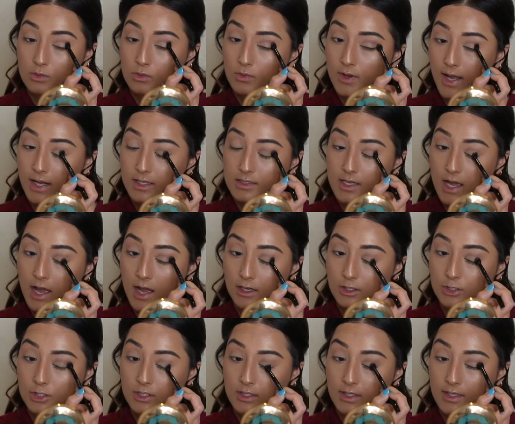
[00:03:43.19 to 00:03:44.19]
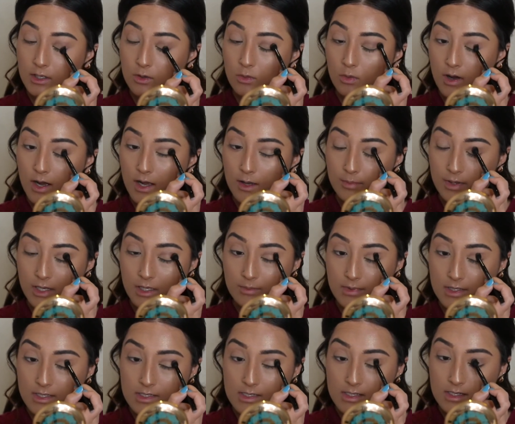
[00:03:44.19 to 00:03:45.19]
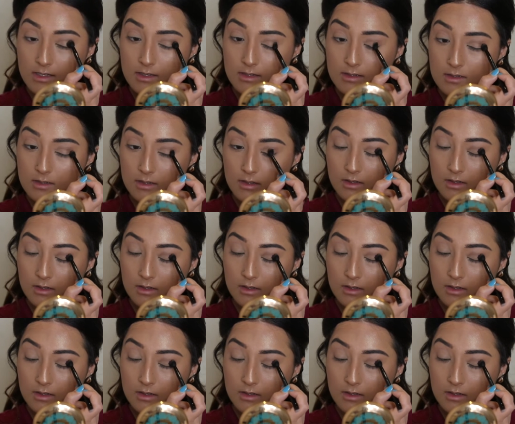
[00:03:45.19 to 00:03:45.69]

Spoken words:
Ooh, it's actually quite pigmented.